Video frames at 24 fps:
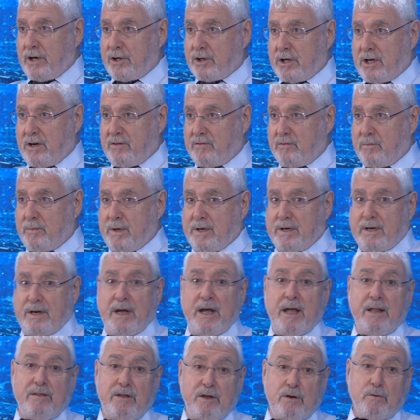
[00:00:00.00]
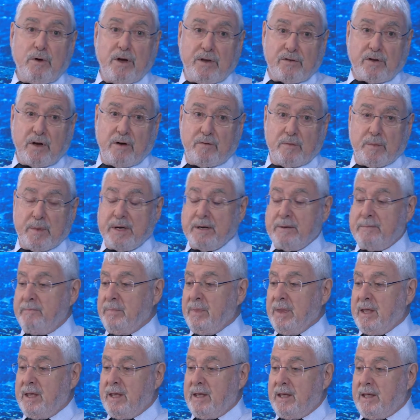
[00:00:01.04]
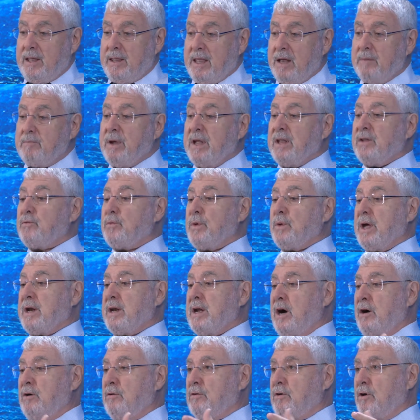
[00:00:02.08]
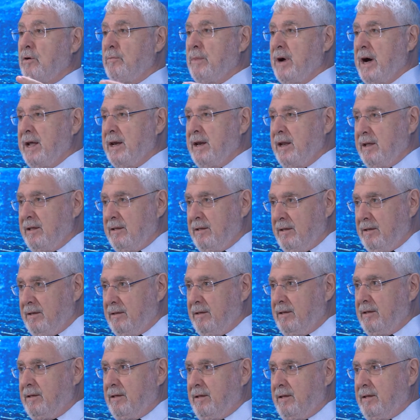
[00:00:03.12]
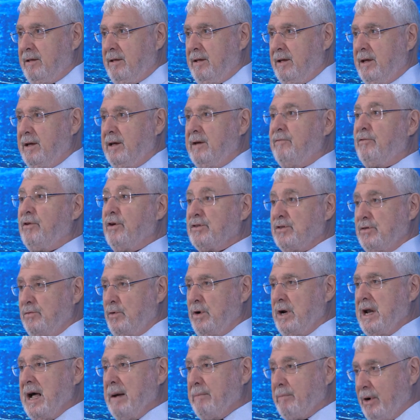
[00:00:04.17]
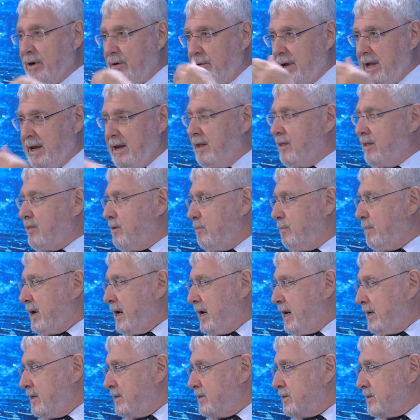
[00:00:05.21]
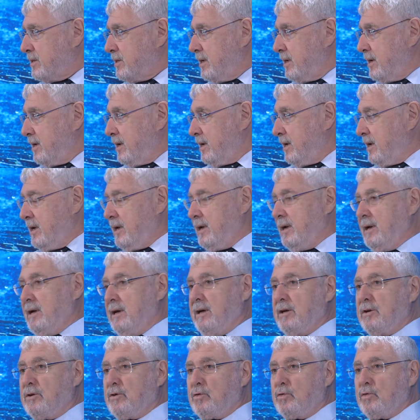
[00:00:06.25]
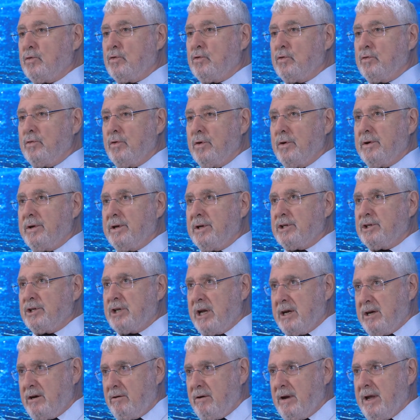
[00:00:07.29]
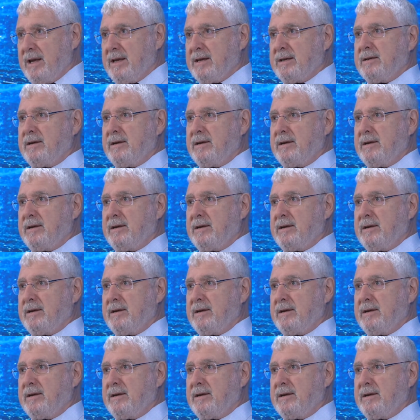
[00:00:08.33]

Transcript: government and the US government. That means we are now combining, first of all, upgrading the plants to generate